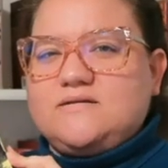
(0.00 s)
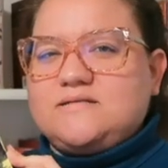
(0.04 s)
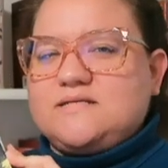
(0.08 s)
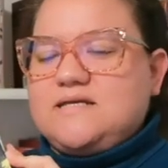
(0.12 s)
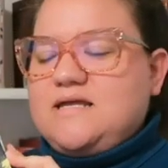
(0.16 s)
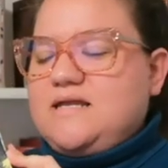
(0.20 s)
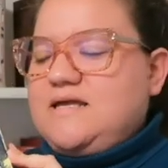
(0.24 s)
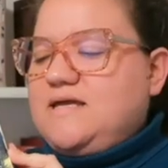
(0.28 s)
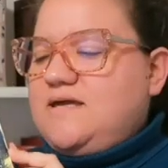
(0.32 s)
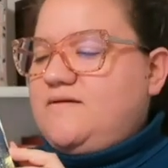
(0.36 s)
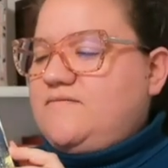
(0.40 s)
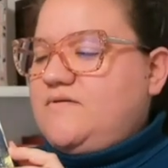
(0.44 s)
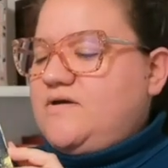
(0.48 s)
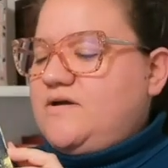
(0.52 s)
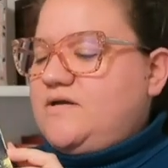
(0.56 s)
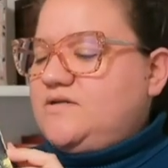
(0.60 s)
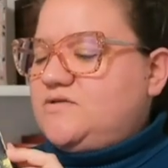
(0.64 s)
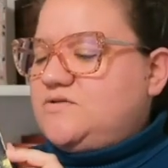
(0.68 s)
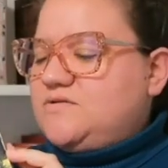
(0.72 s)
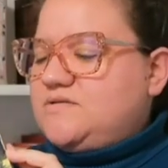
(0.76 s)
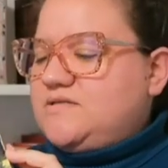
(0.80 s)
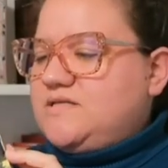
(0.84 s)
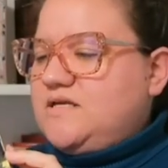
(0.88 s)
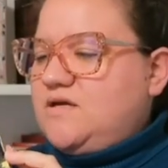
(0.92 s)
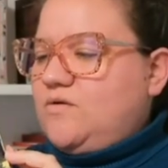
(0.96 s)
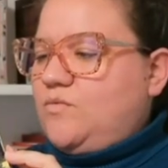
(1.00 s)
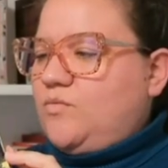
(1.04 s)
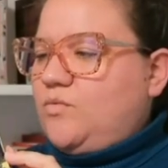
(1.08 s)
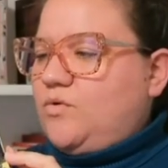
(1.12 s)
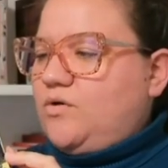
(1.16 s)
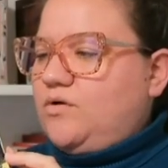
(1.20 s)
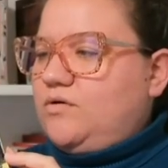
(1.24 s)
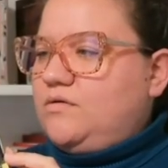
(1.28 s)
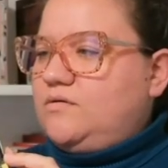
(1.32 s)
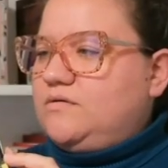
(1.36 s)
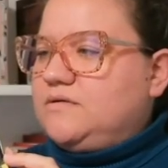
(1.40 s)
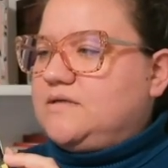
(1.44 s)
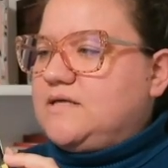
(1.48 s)
It's kind of a very interesting
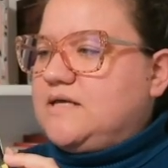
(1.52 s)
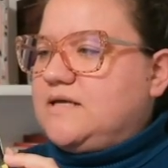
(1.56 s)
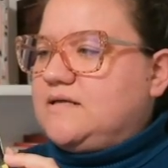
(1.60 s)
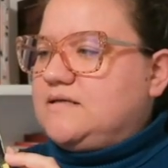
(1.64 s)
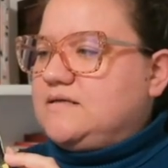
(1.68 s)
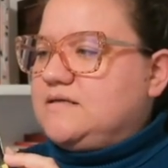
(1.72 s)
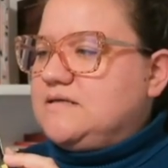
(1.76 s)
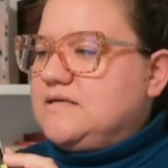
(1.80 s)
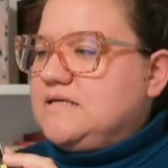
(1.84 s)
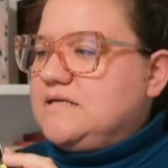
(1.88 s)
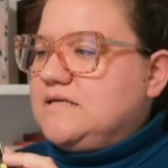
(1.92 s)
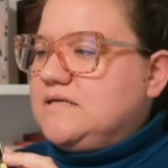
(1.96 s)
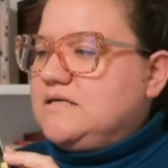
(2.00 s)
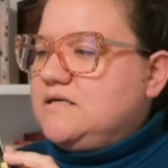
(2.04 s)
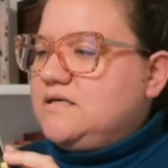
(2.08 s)
world, and